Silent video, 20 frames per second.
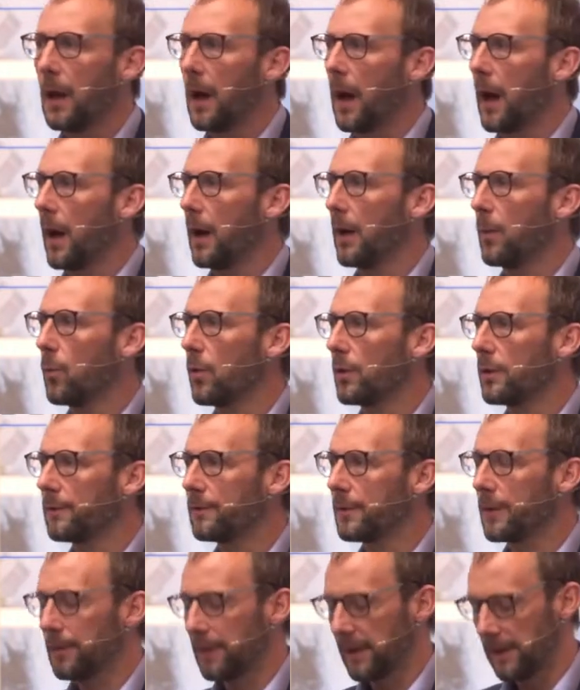And one
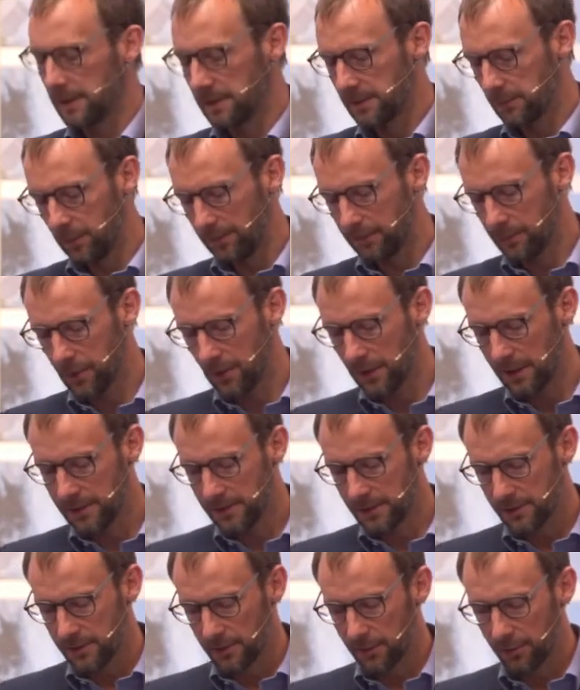of the things we've tried
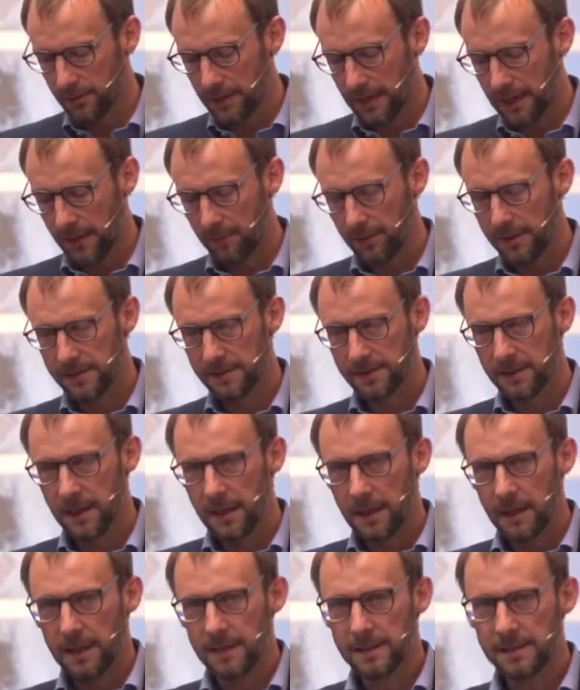to do there is
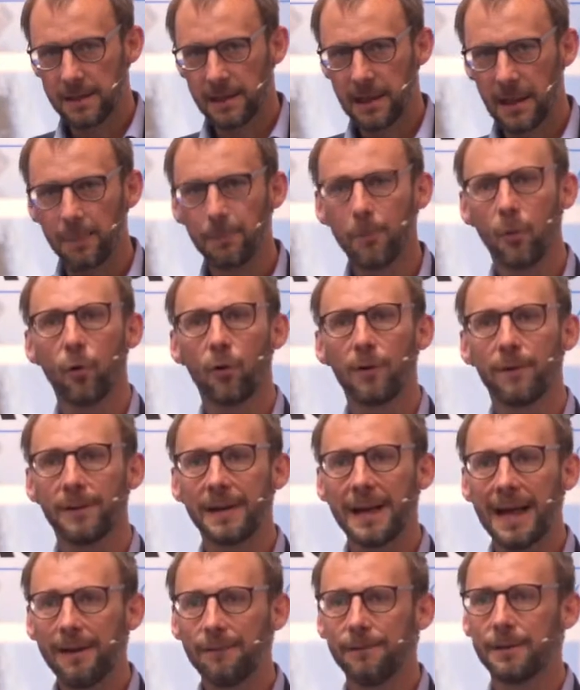to get more of
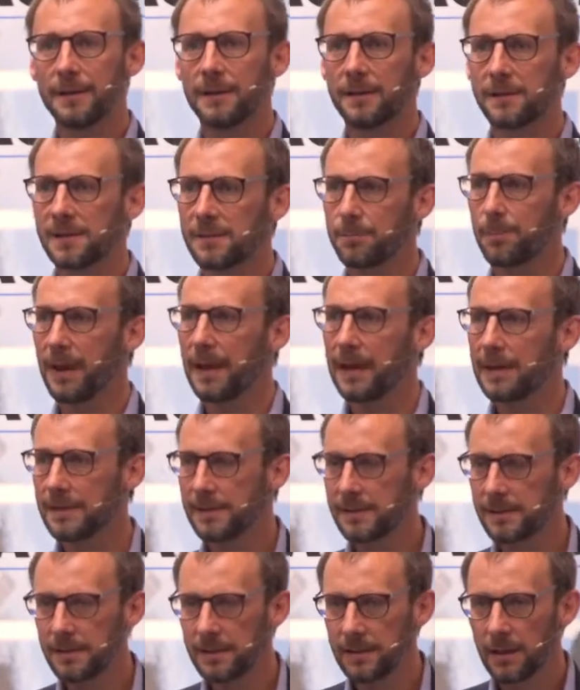an
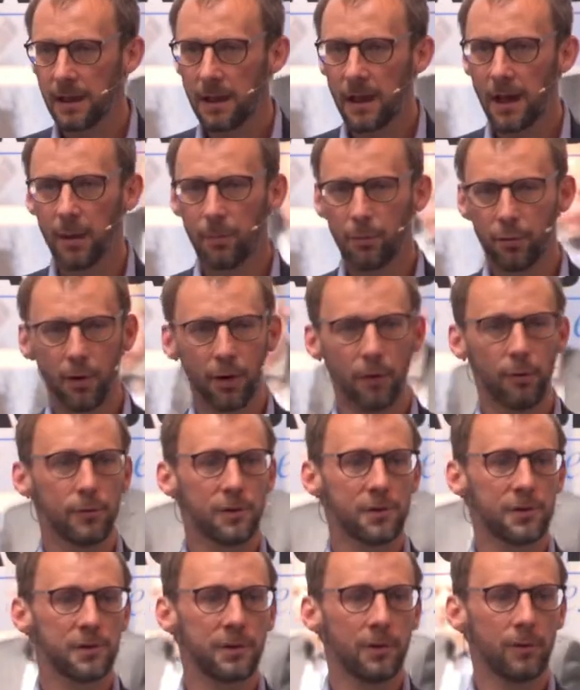evidence-based
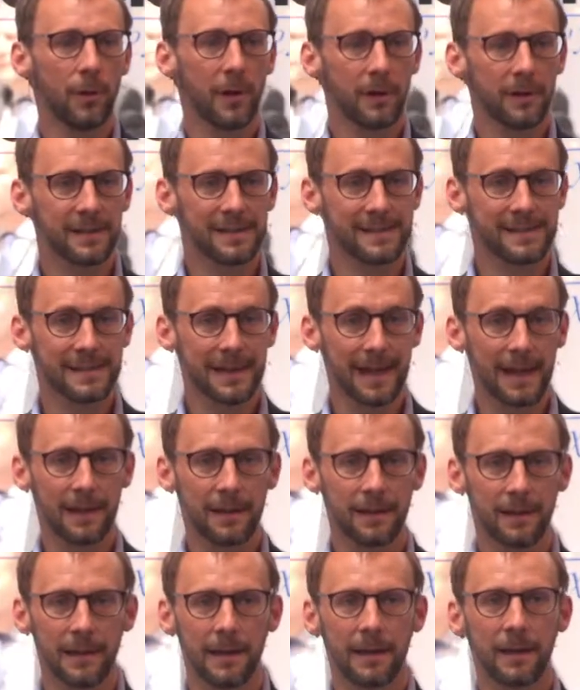approach to
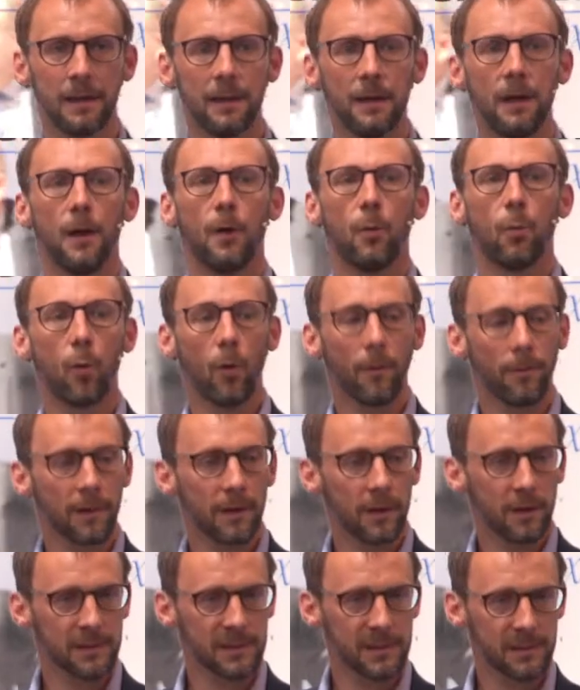understanding what the
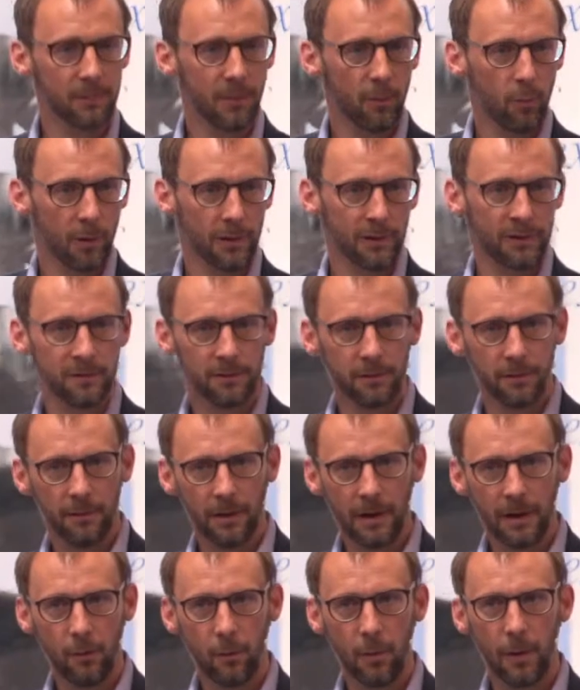customer wants from the
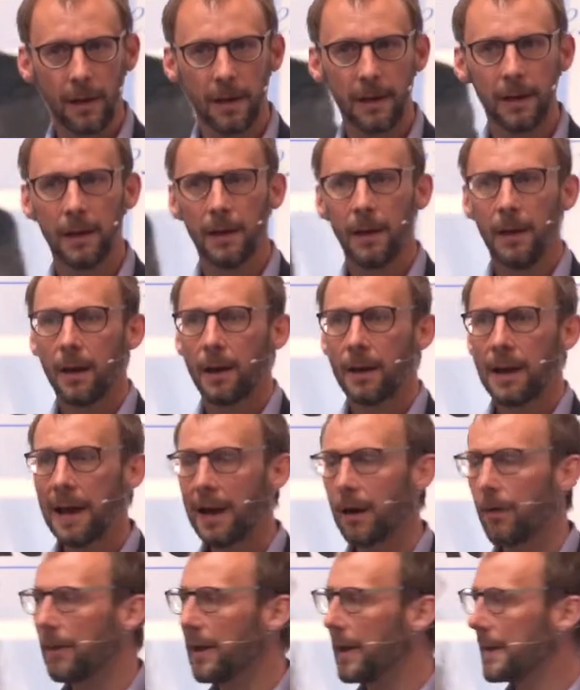railway and
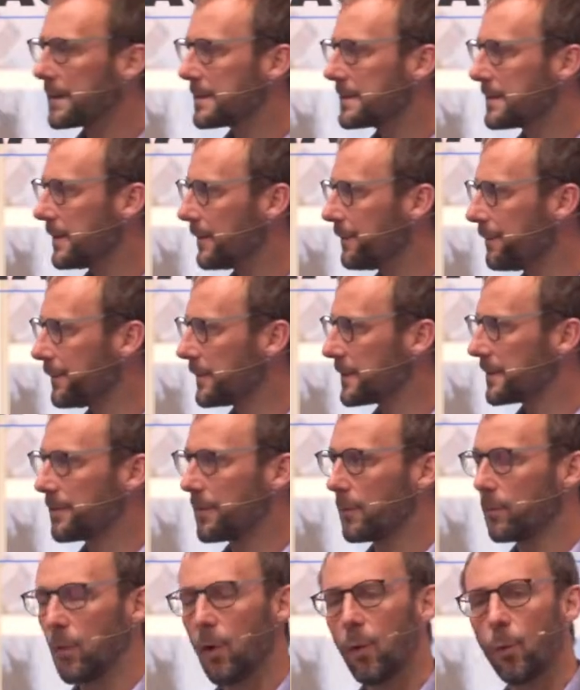how that differs
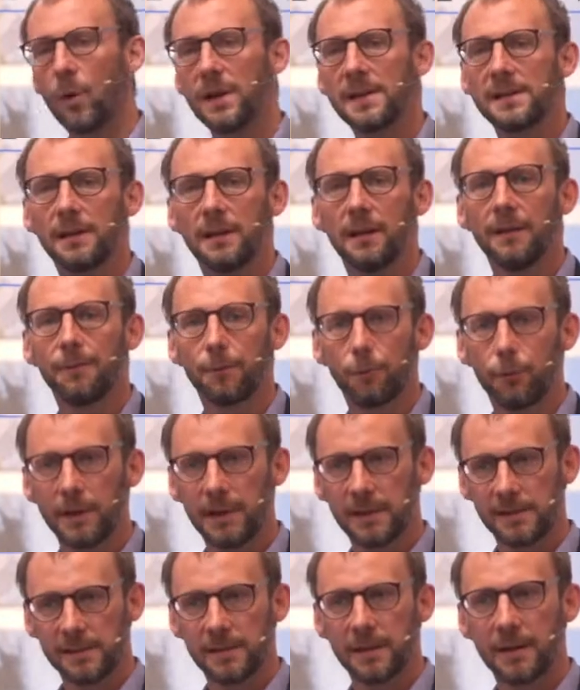from what we're
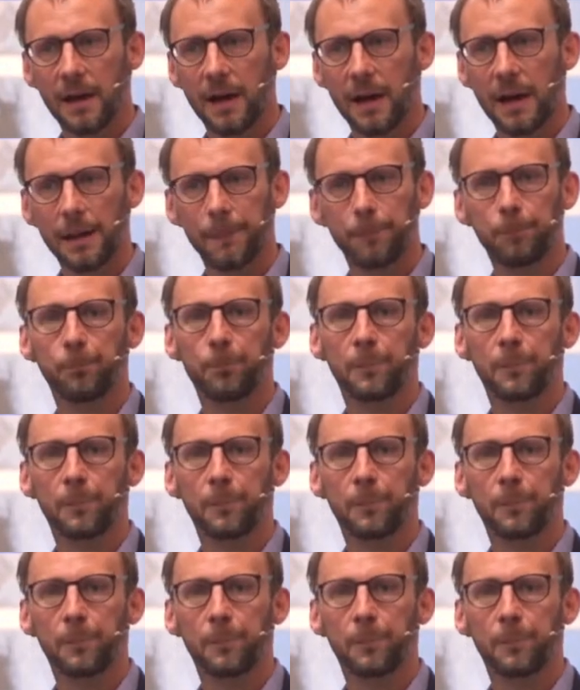delivering today.